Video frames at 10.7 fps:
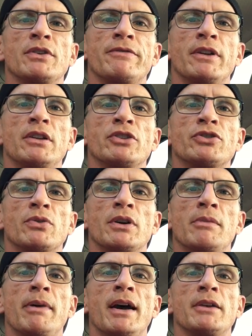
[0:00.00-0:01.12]
fell a little short
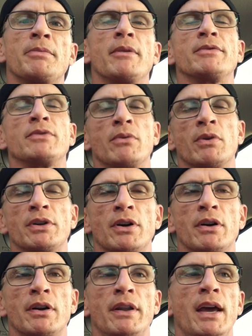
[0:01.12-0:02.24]
in the back department. So we worked
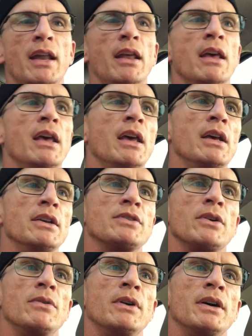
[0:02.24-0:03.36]
hard on that.
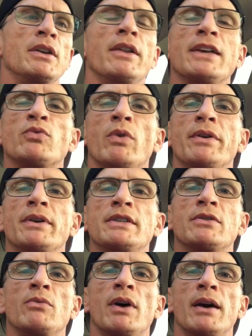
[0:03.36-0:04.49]
So that's one
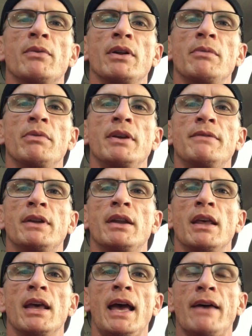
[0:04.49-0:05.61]
reason why I really believe that
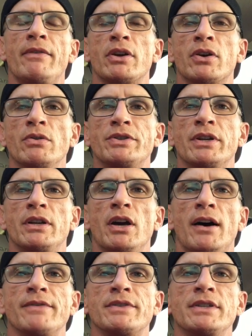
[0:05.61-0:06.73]
having a coach in the
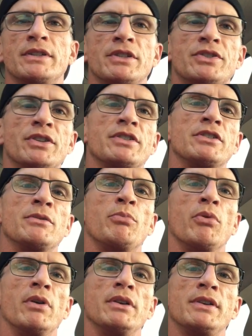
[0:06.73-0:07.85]
off season is just as
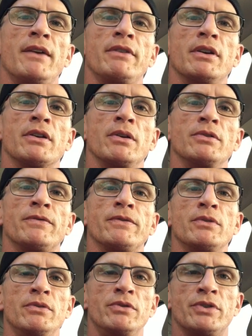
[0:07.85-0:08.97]
important as having a coach
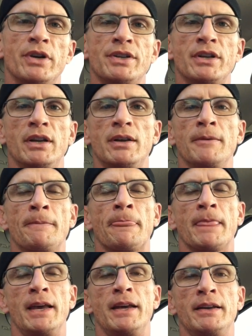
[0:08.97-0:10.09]
through nutrition
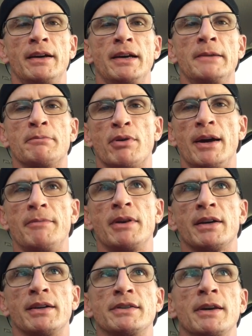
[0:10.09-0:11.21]
and prep,
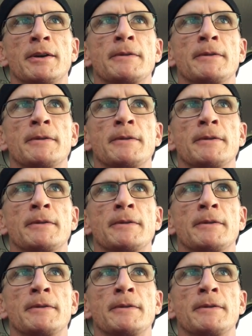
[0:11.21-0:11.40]
because